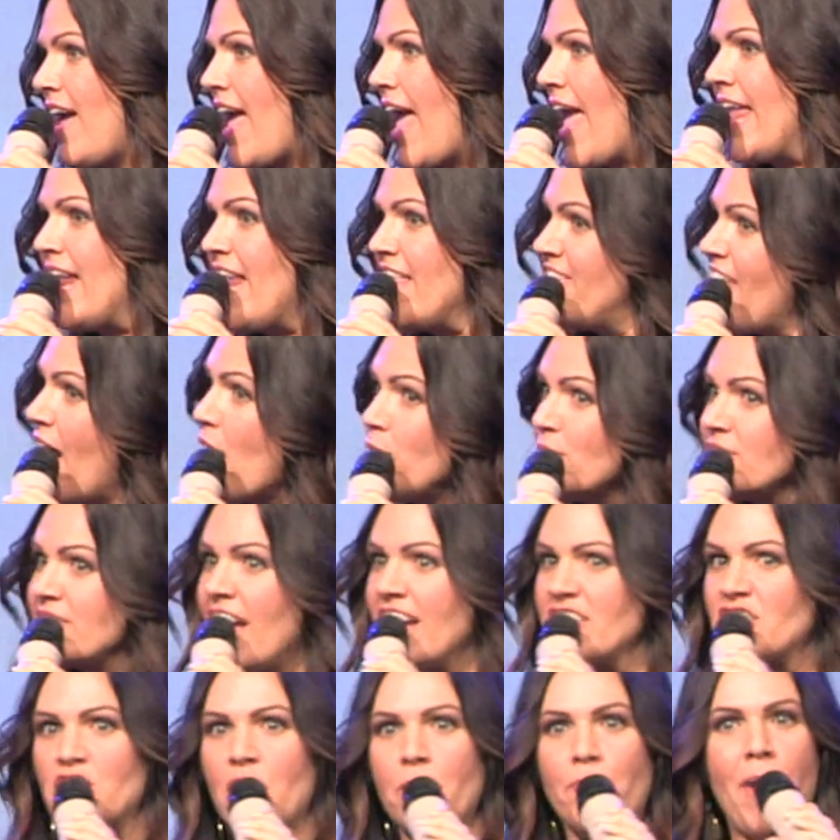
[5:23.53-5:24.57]
And that was
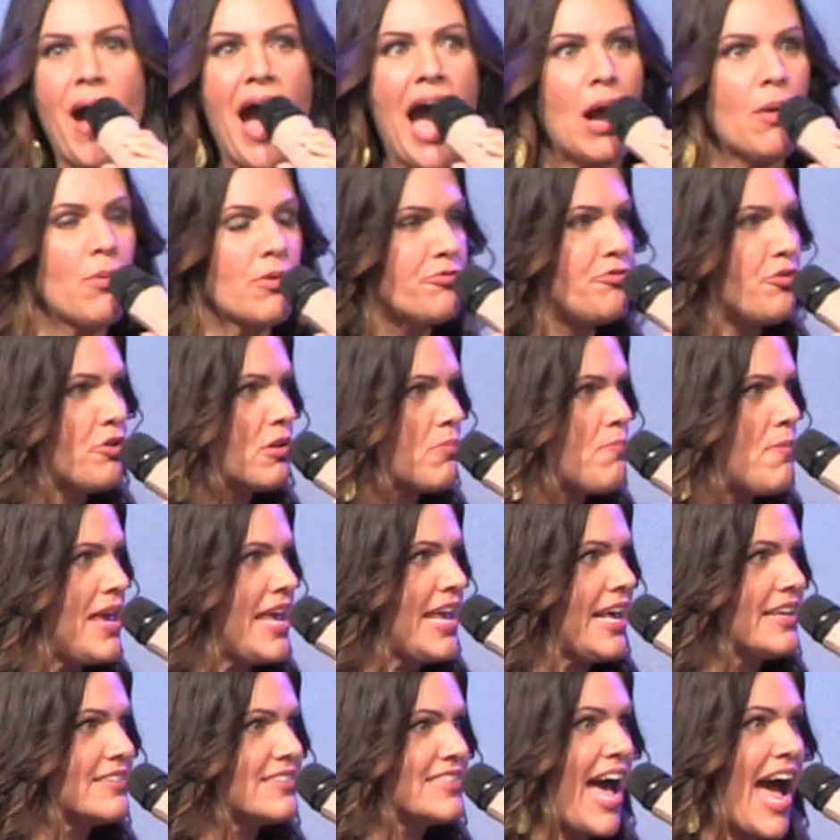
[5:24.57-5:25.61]
actually powerful to me
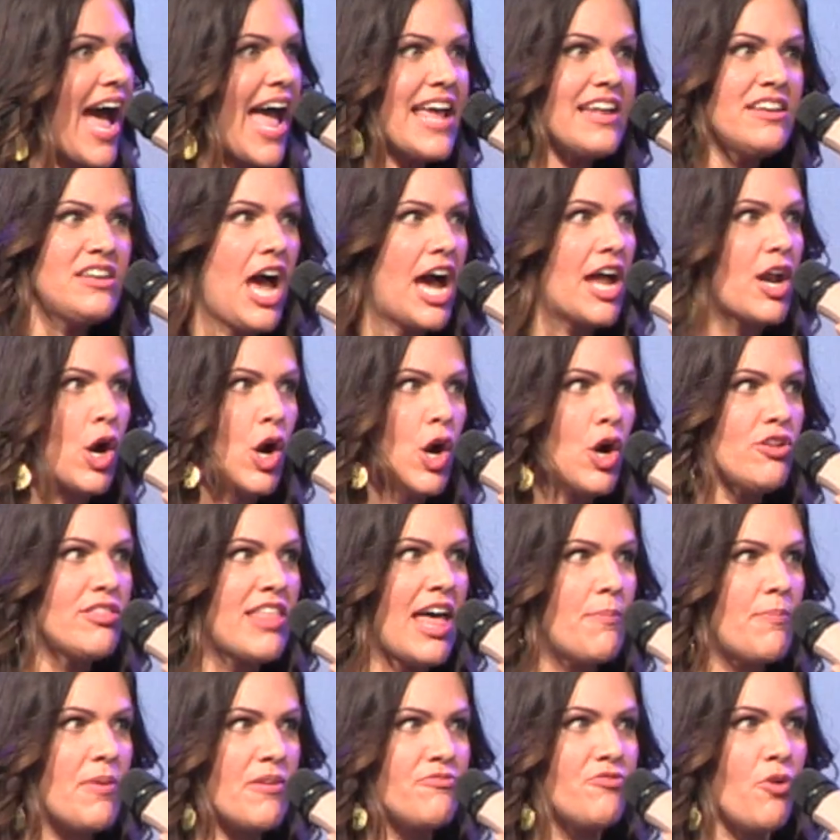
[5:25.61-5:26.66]
because I had not heard
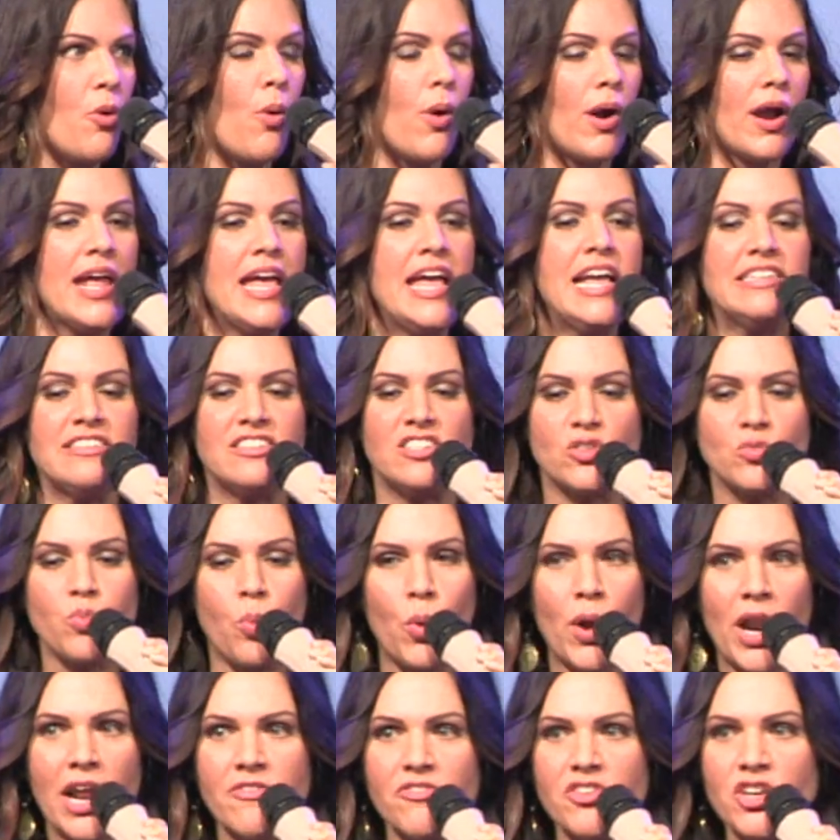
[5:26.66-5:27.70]
that before. It says,
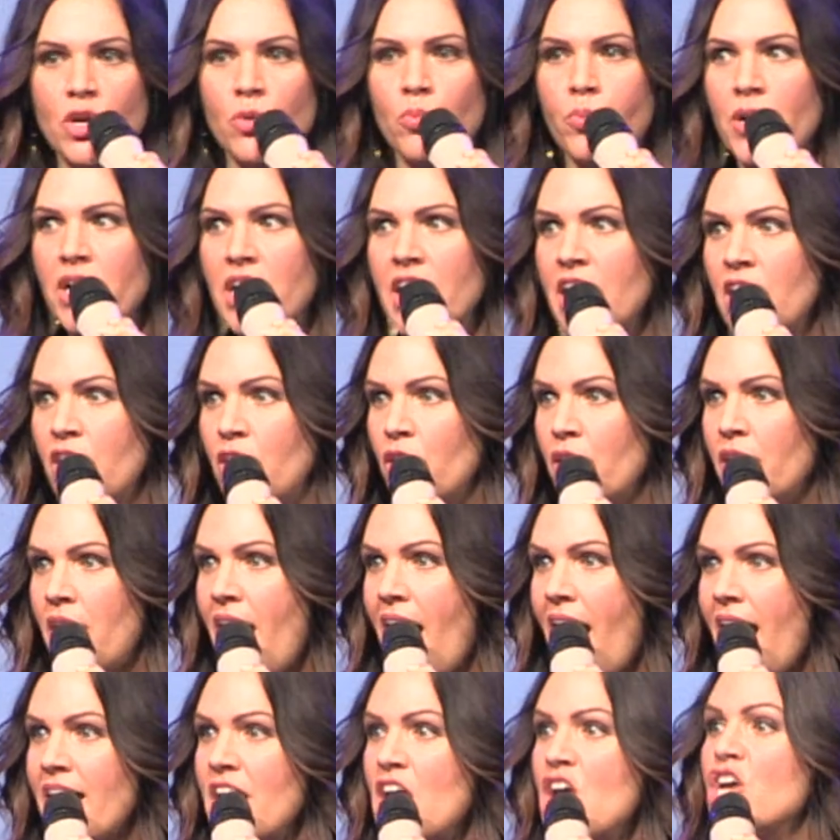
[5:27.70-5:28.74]
whatever you're really good
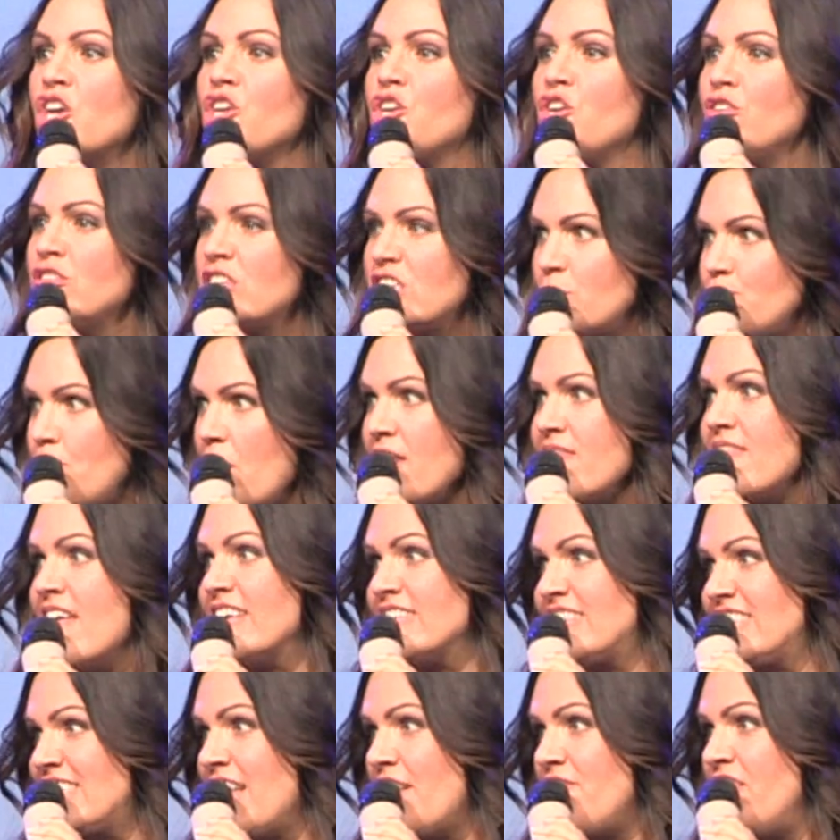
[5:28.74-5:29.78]
at, you spend that
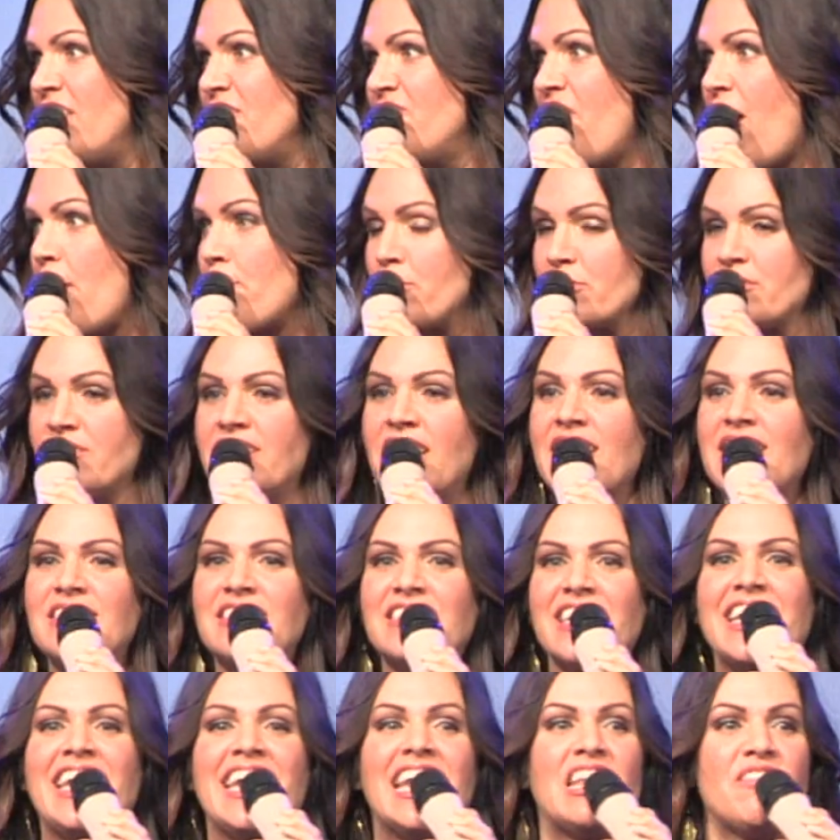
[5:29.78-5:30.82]
75%
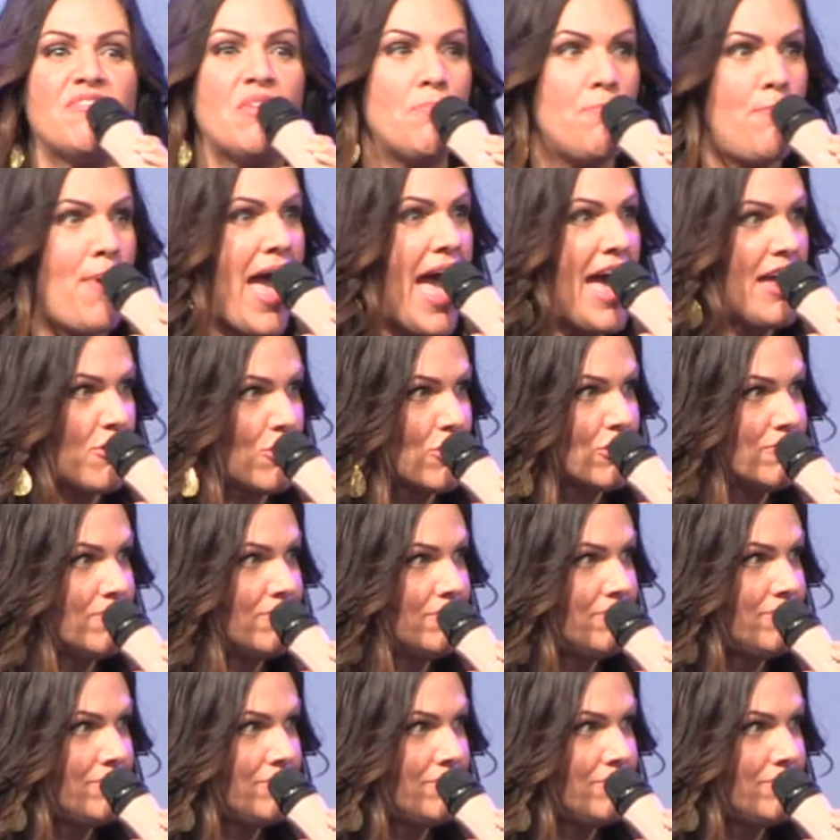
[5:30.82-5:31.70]
to get even better.